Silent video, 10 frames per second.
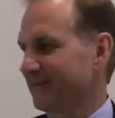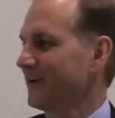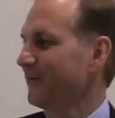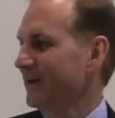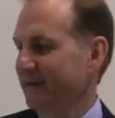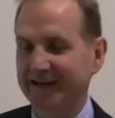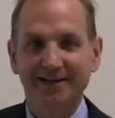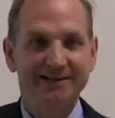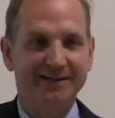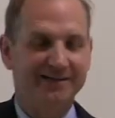I don't want to
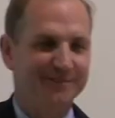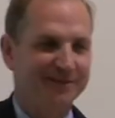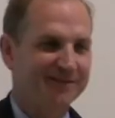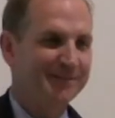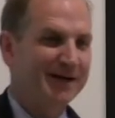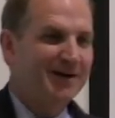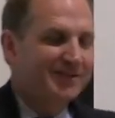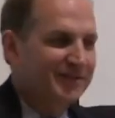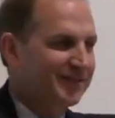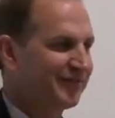alienate them. But somehow I
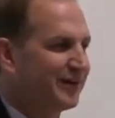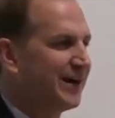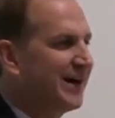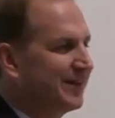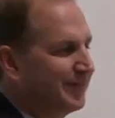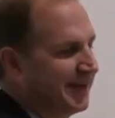just forgot.